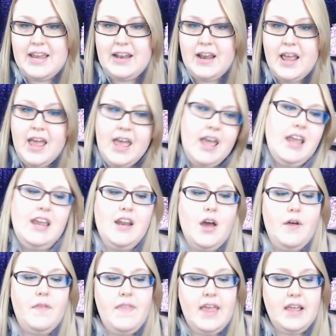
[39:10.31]
and you
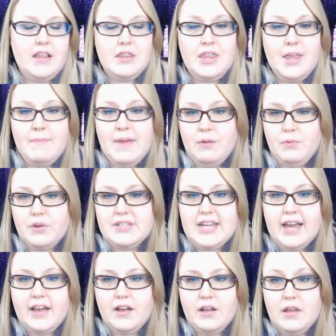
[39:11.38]
know the the men will
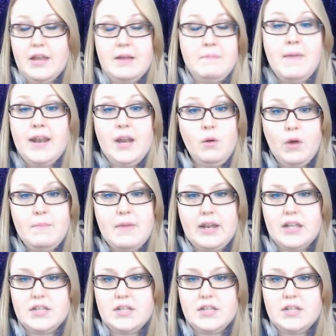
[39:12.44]
tell, and men and women.